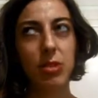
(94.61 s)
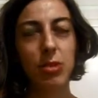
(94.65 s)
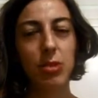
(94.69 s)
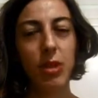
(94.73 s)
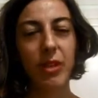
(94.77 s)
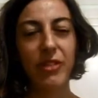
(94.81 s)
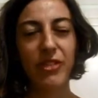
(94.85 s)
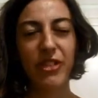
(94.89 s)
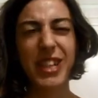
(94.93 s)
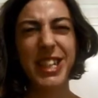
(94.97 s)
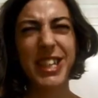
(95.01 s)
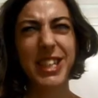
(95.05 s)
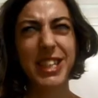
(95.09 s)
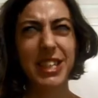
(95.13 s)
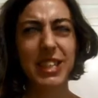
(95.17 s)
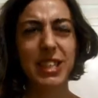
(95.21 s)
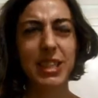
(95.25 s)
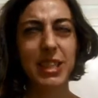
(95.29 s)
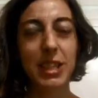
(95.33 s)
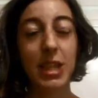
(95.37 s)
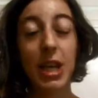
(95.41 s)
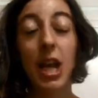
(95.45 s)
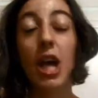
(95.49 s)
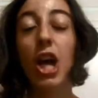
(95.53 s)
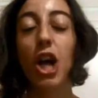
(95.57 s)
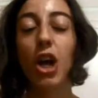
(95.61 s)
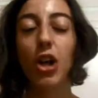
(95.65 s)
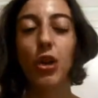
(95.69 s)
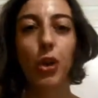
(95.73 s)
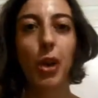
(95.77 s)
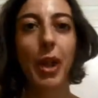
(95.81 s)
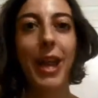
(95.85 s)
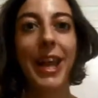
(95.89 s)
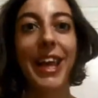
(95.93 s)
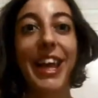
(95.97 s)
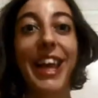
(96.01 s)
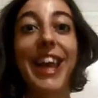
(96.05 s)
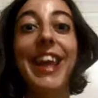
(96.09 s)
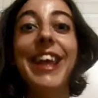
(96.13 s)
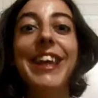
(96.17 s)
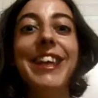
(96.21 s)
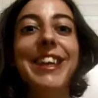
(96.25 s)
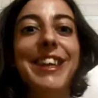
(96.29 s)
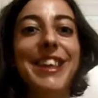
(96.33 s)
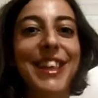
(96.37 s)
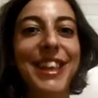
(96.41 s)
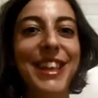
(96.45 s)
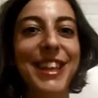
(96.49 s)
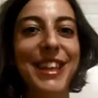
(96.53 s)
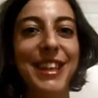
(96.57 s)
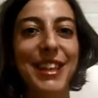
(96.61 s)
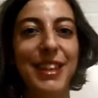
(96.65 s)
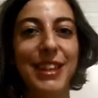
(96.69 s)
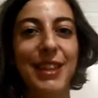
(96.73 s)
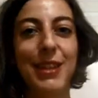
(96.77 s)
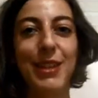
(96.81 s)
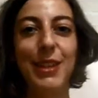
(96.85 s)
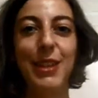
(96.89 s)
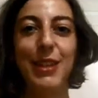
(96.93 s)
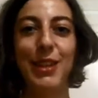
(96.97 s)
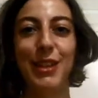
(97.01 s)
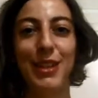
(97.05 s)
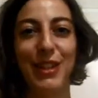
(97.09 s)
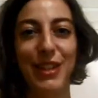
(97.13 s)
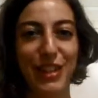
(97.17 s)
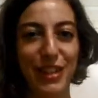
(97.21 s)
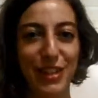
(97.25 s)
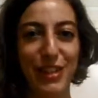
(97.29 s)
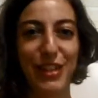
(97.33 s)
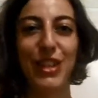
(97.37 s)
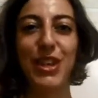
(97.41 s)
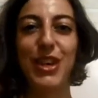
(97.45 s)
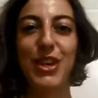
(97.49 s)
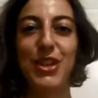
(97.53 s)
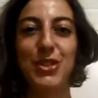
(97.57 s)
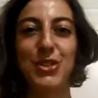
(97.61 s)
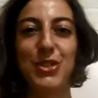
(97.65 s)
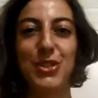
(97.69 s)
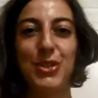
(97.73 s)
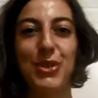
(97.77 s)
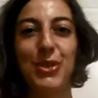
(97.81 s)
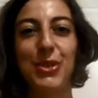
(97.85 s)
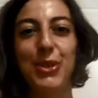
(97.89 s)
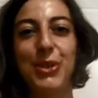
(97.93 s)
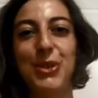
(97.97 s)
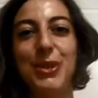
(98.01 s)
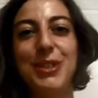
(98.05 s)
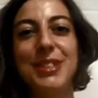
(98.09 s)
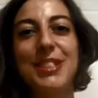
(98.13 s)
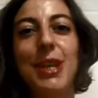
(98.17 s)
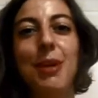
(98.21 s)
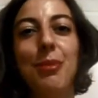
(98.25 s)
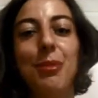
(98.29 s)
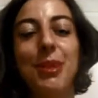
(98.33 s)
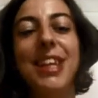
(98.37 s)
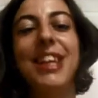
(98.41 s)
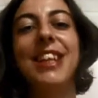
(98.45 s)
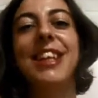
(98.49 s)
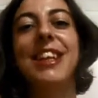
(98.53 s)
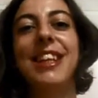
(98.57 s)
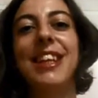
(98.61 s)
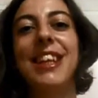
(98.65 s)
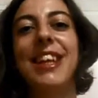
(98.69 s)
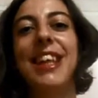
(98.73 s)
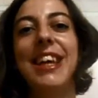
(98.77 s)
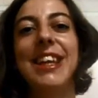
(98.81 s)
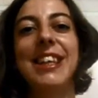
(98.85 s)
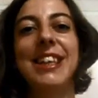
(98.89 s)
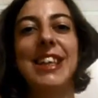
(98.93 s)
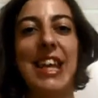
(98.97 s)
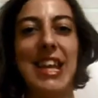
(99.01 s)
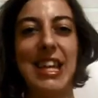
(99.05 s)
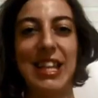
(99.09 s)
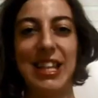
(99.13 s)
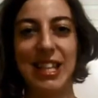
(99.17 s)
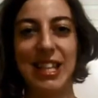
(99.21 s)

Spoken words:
read it, like eat it. So something like that.